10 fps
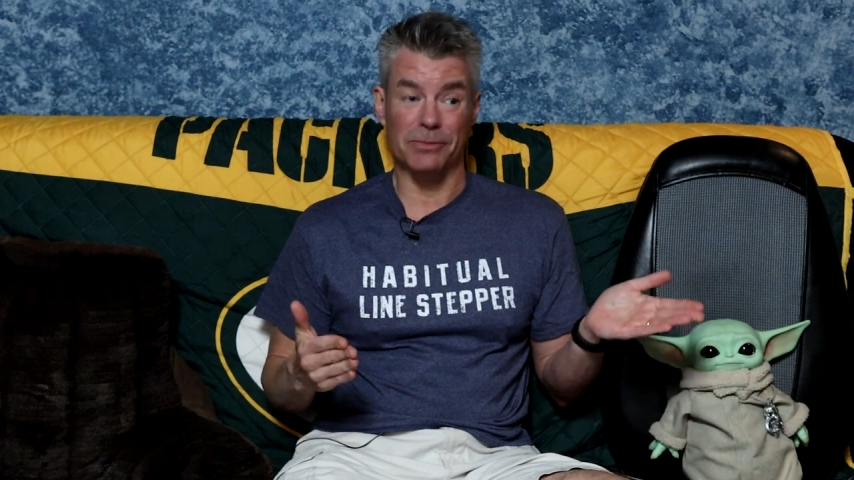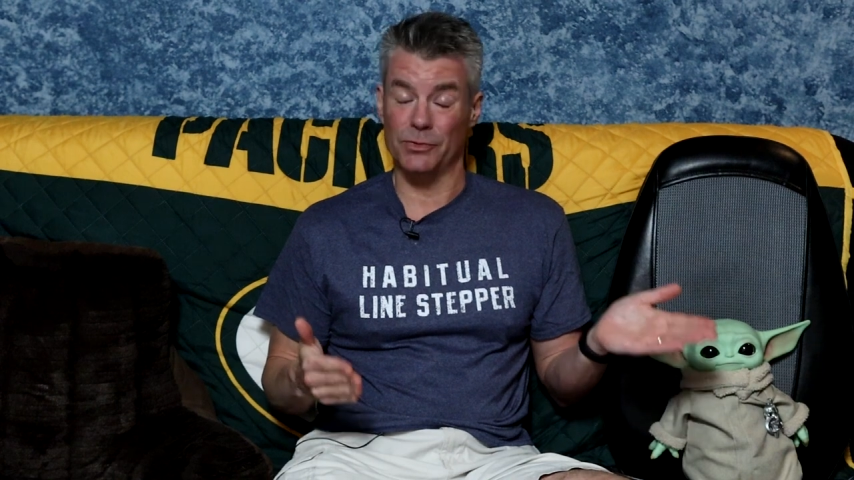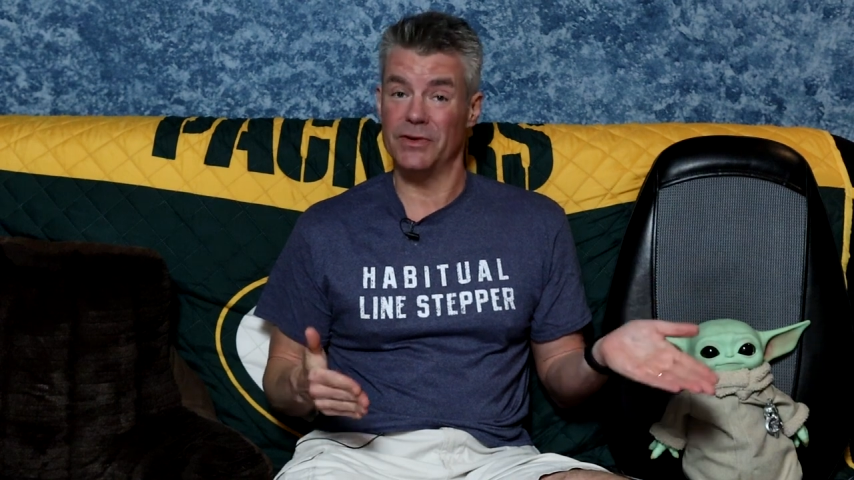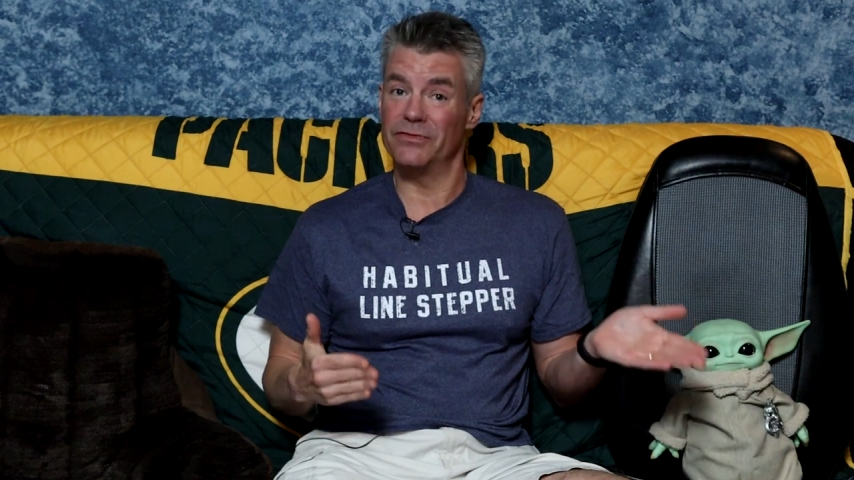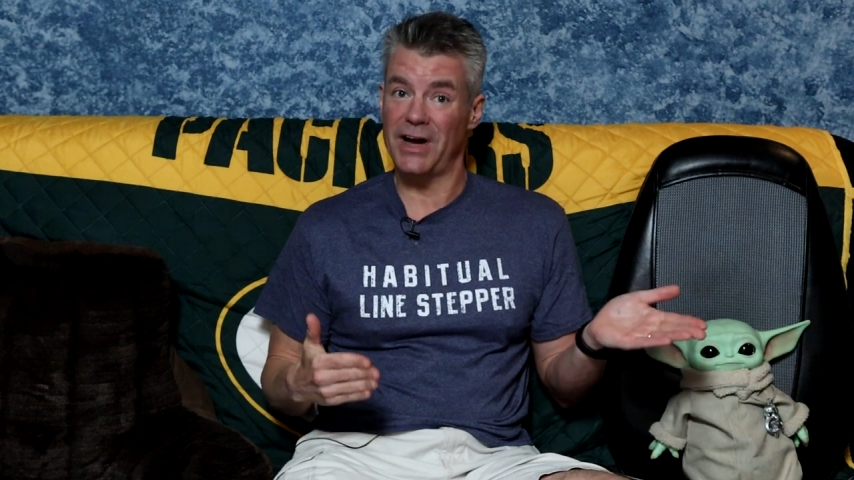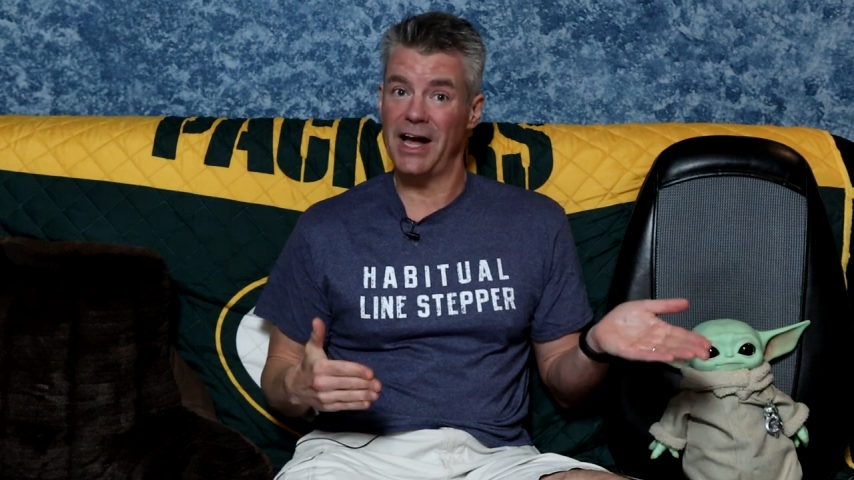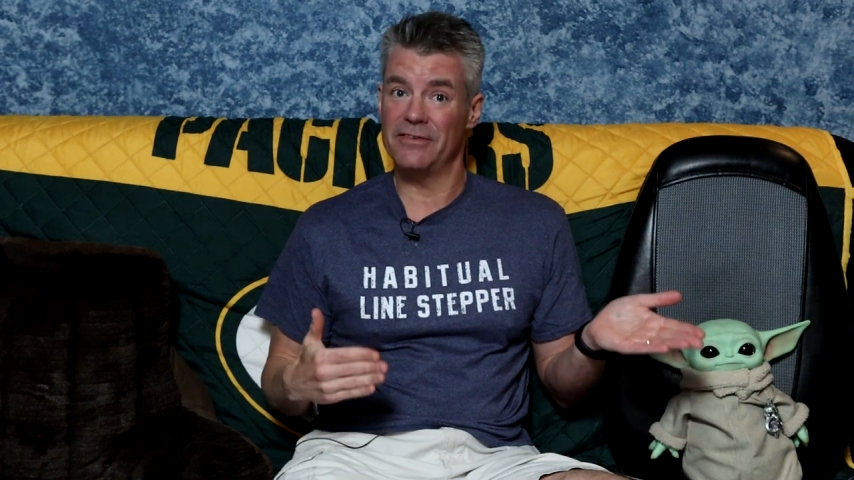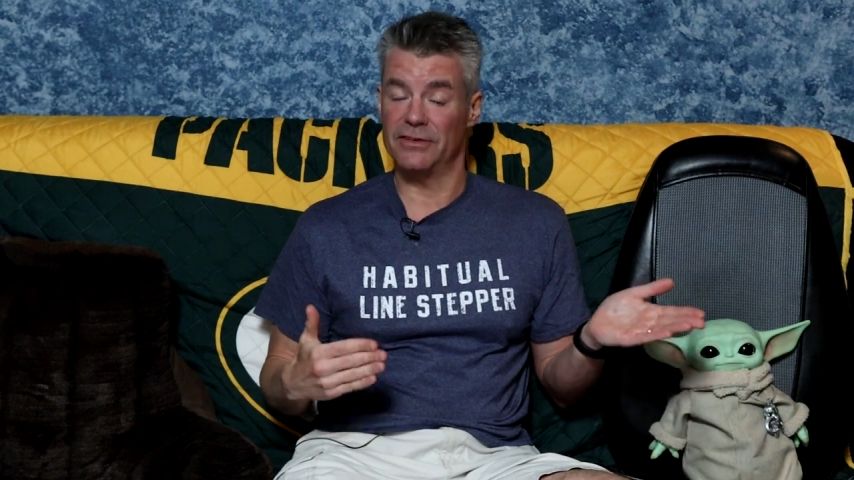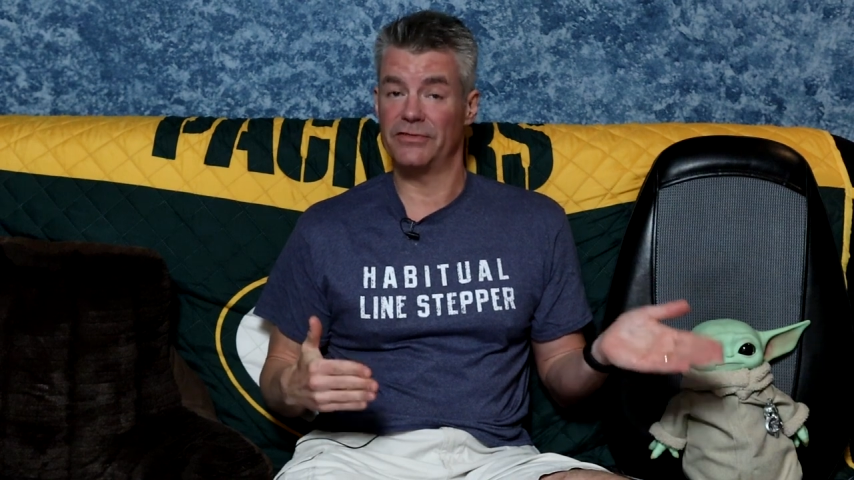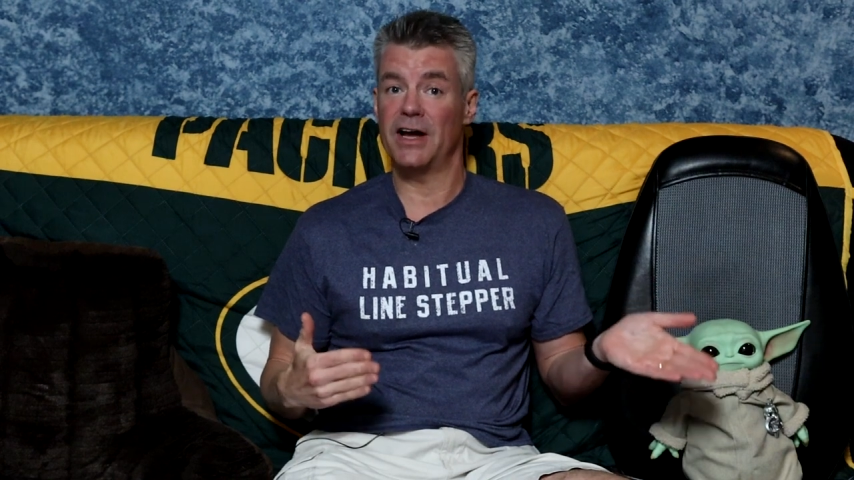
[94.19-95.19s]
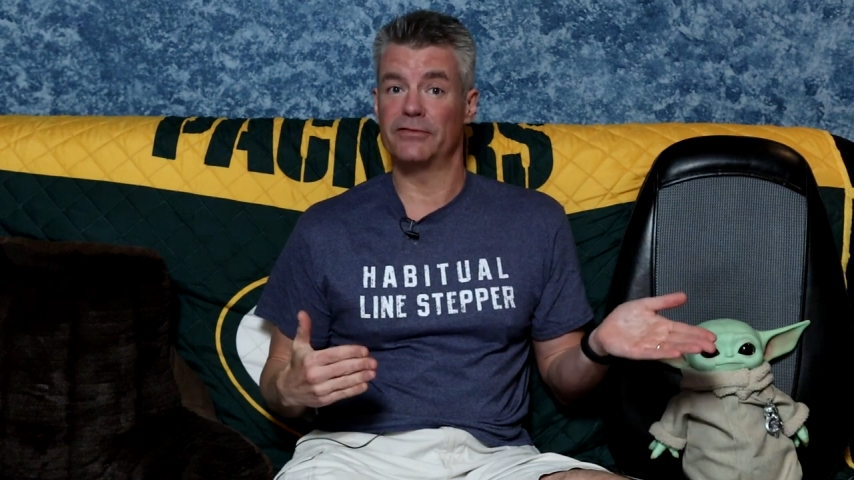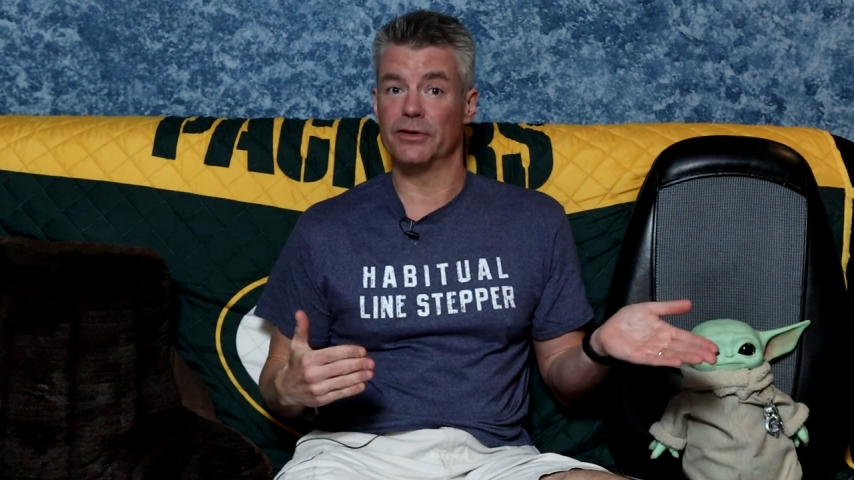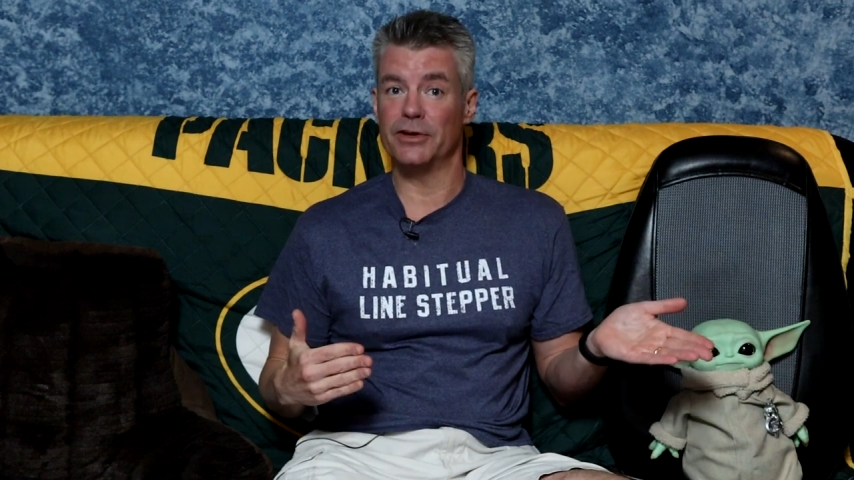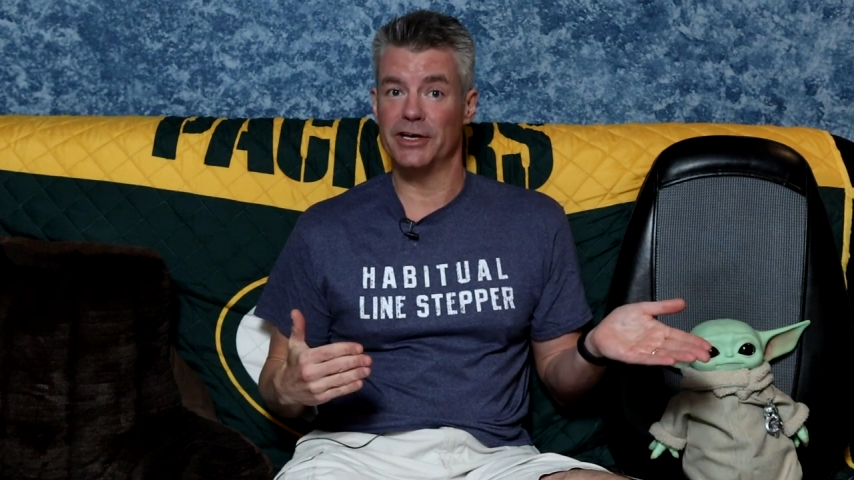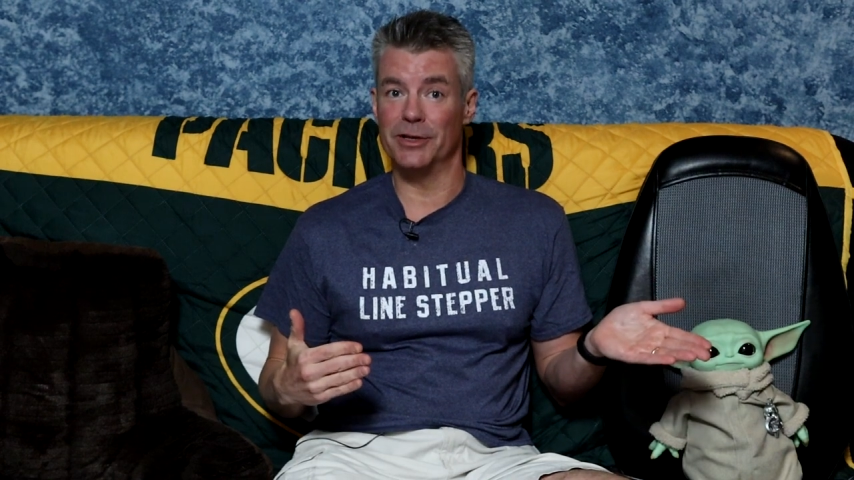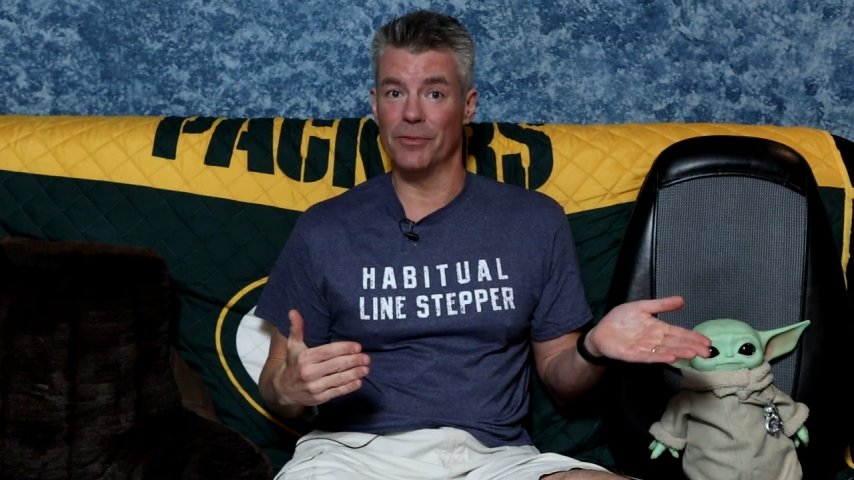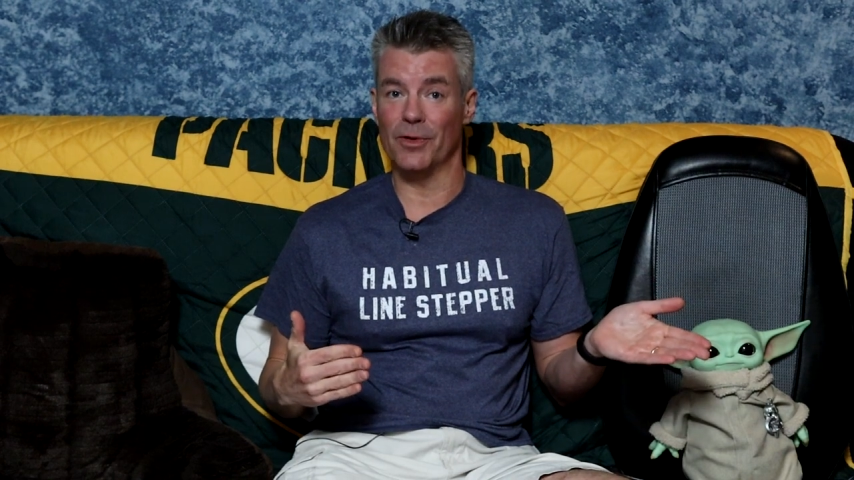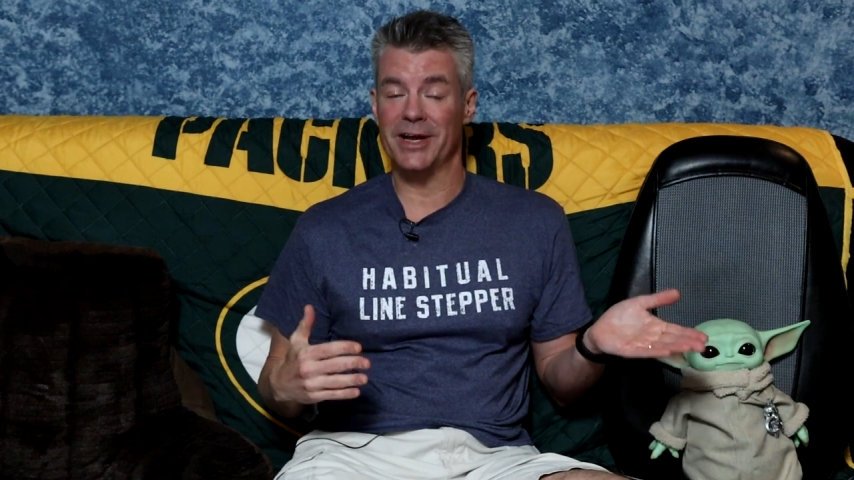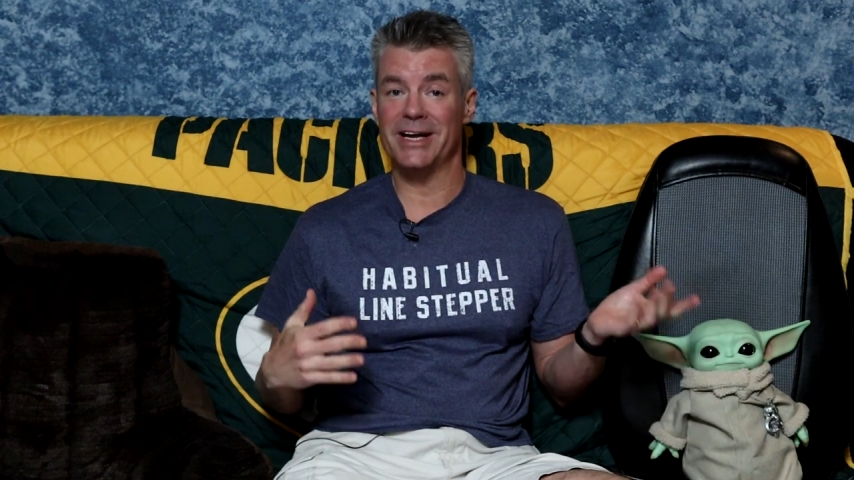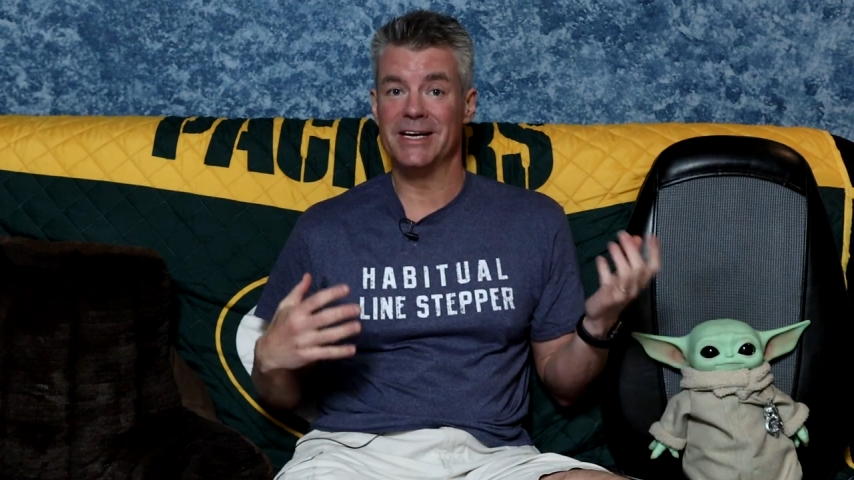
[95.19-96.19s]
between 5 and 5:30 in the
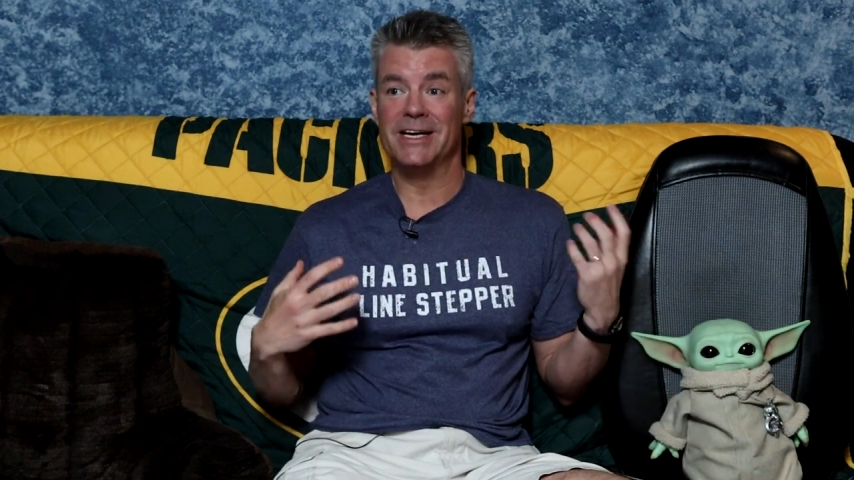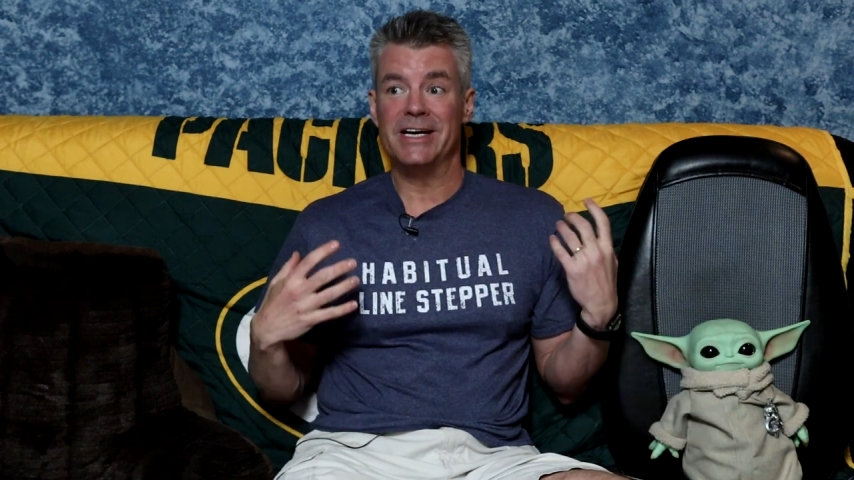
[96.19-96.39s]
morning,